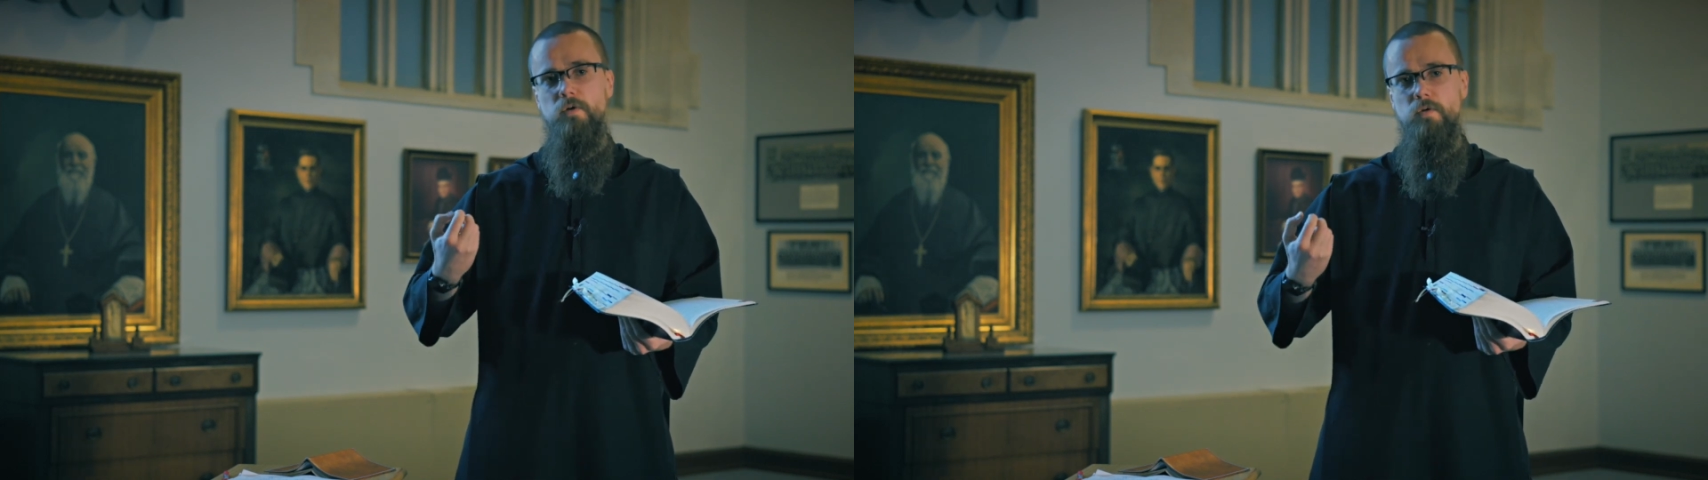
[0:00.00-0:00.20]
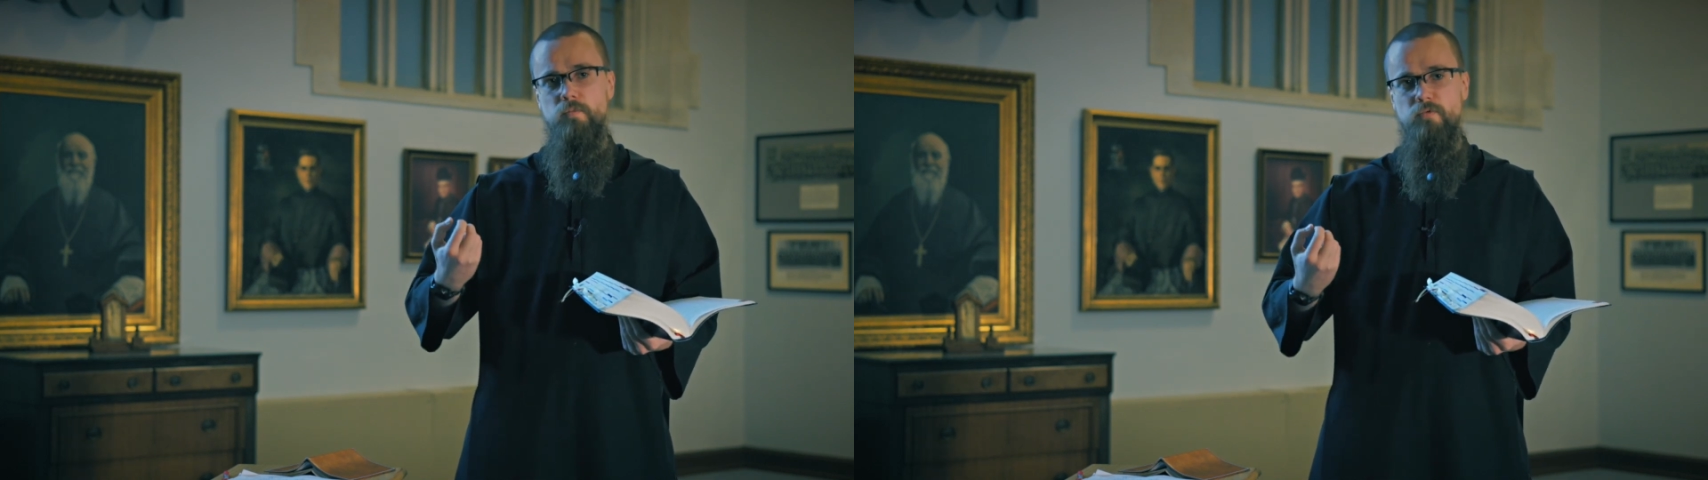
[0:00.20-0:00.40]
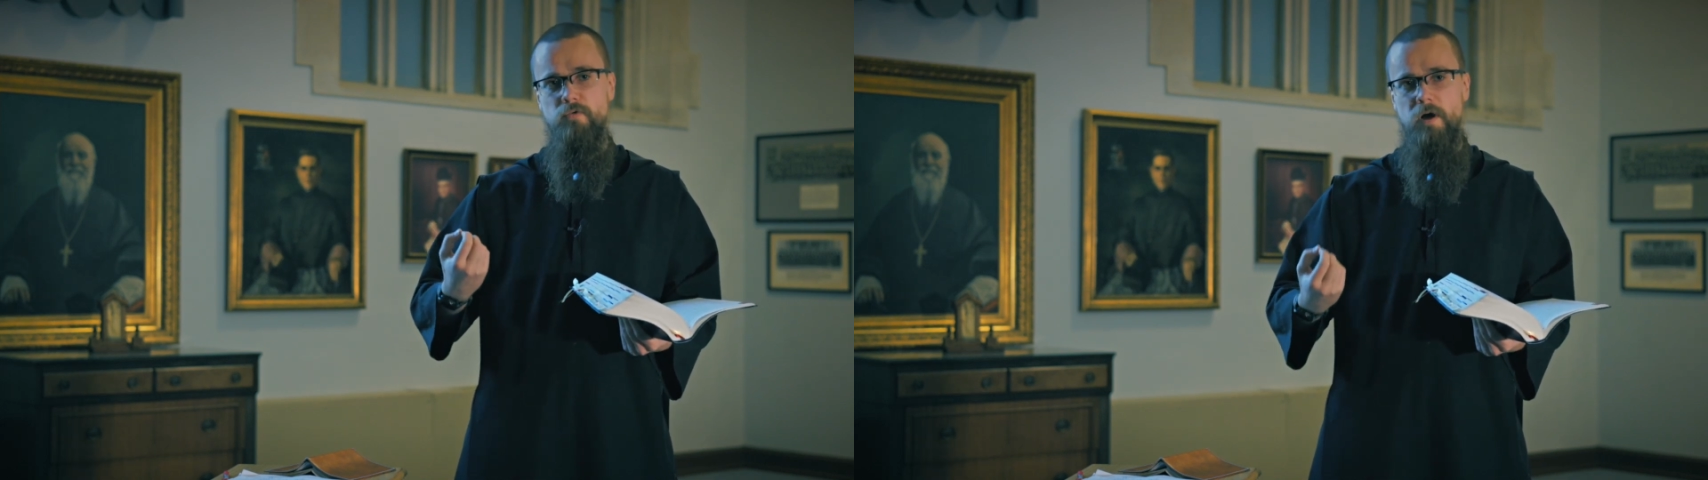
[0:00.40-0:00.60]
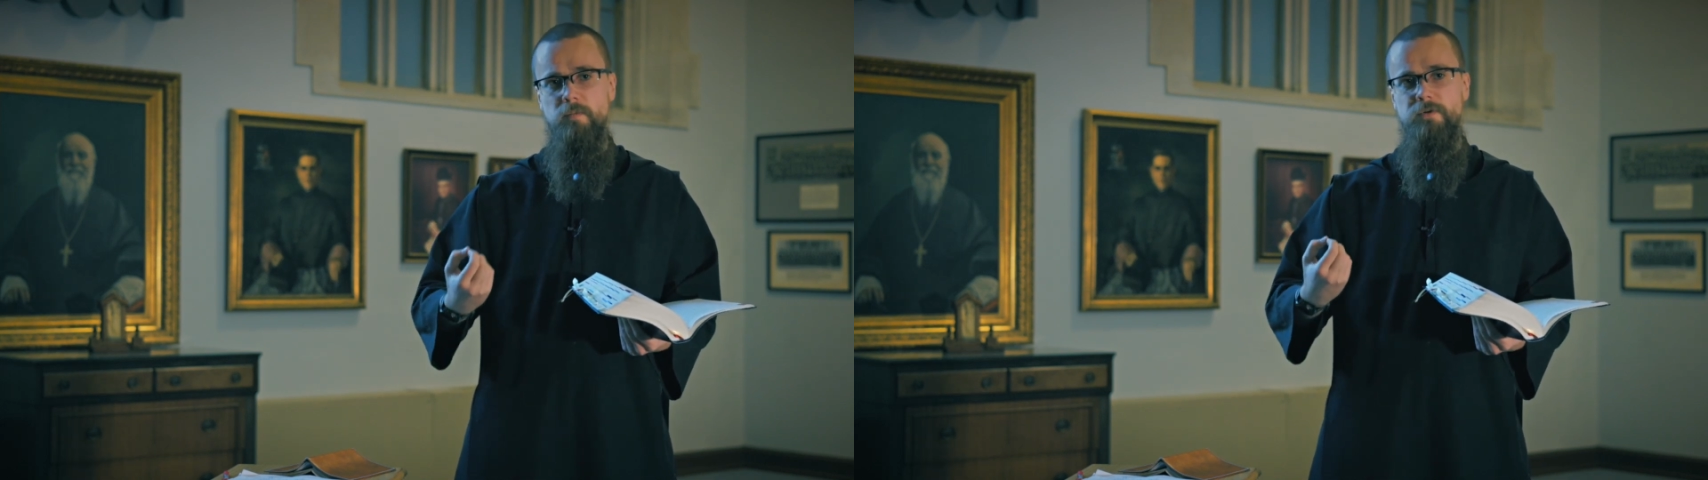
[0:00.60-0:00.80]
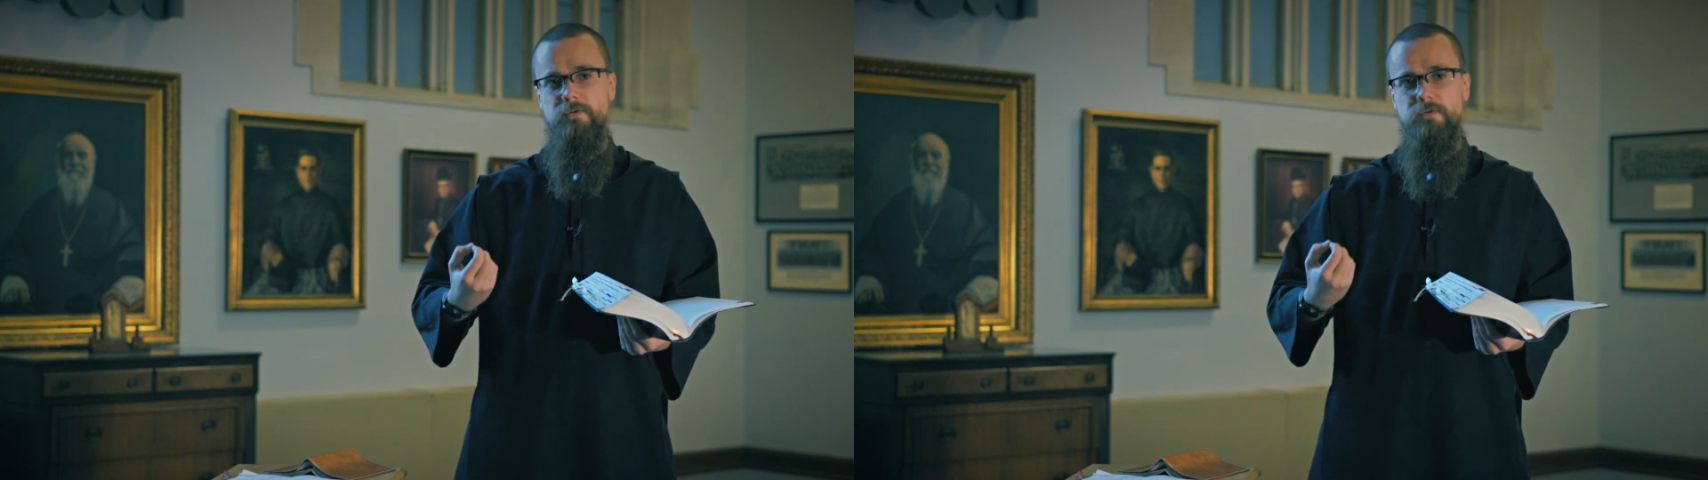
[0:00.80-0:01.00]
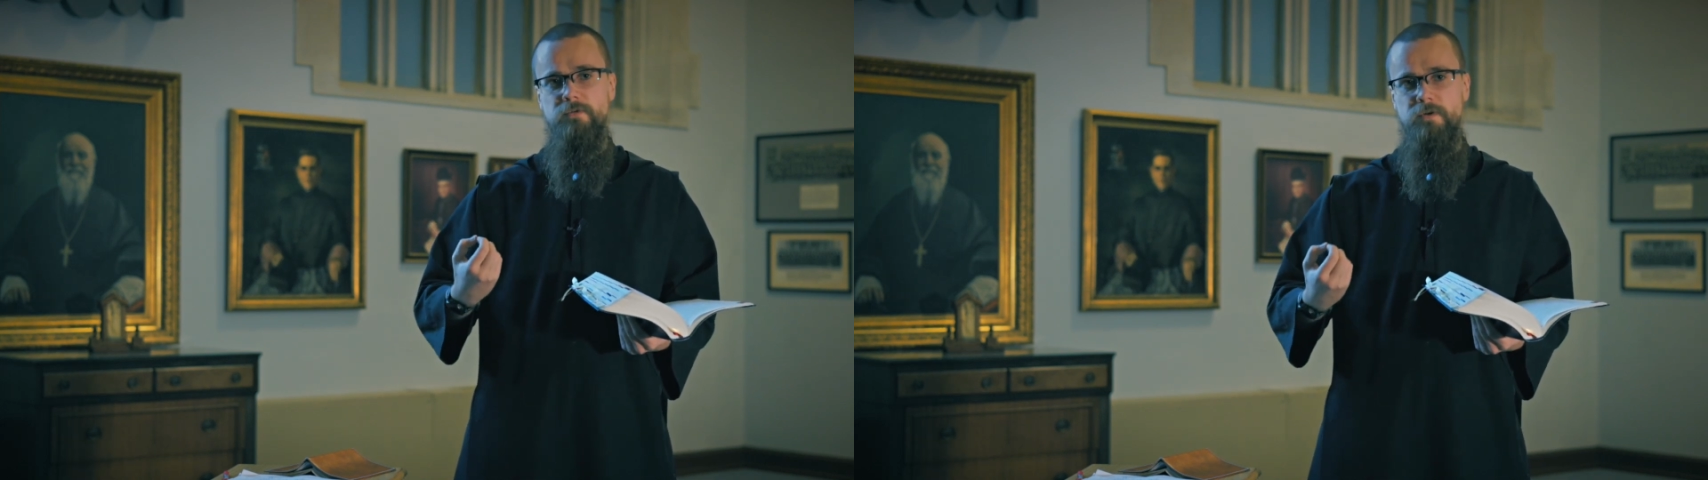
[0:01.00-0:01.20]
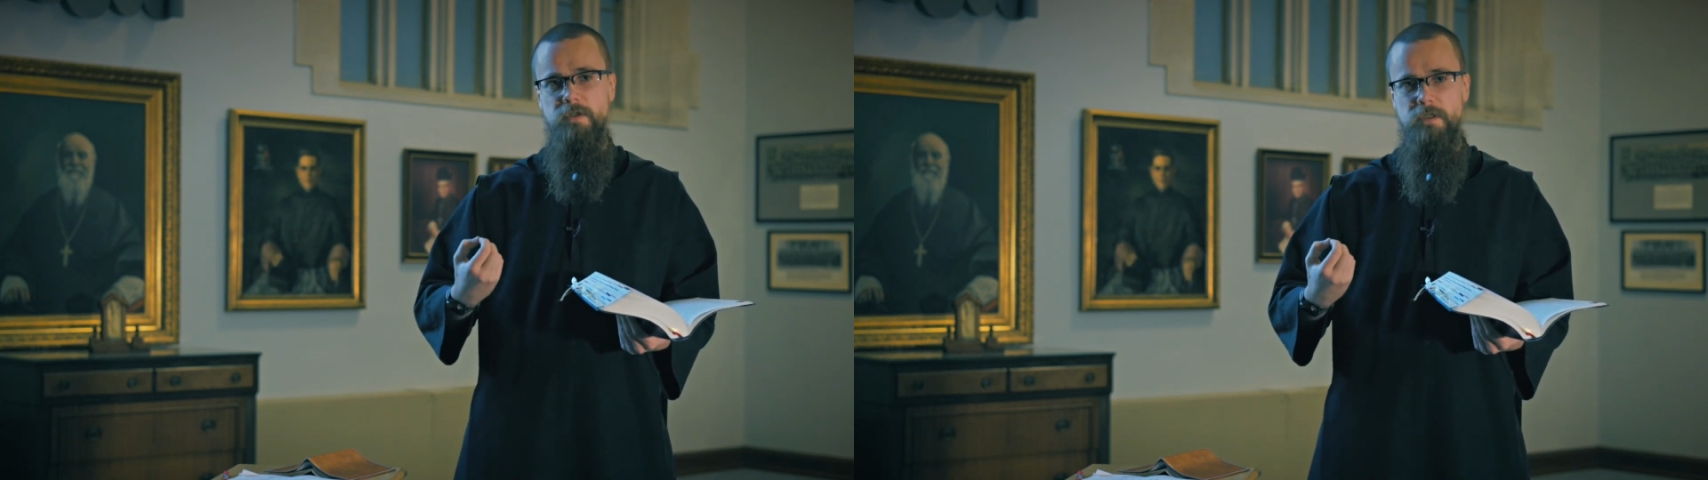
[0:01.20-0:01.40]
who promises to